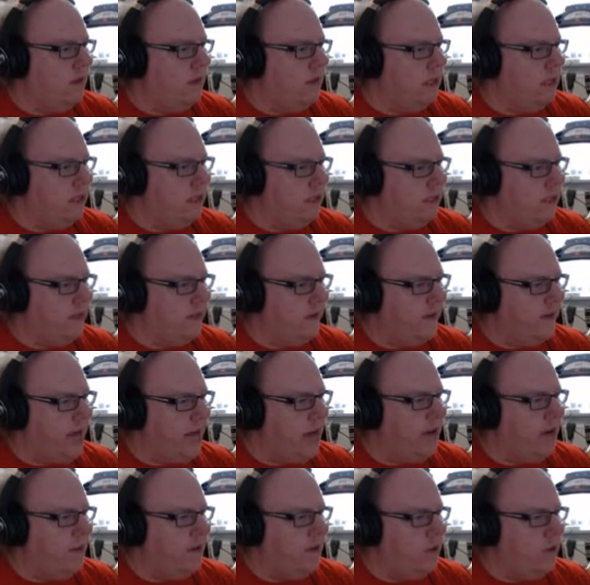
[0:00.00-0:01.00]
Here's the thing,
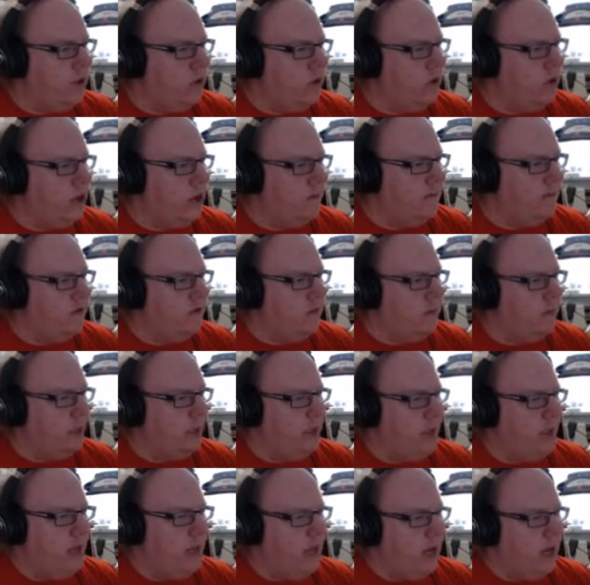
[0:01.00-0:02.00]
I'd be more
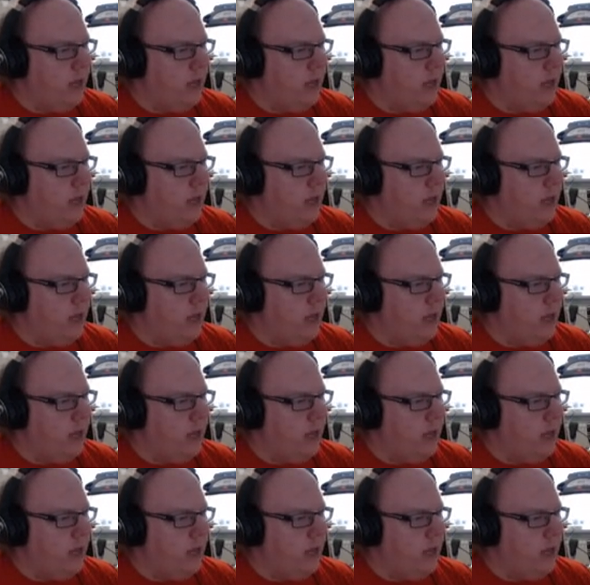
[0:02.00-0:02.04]
comfortable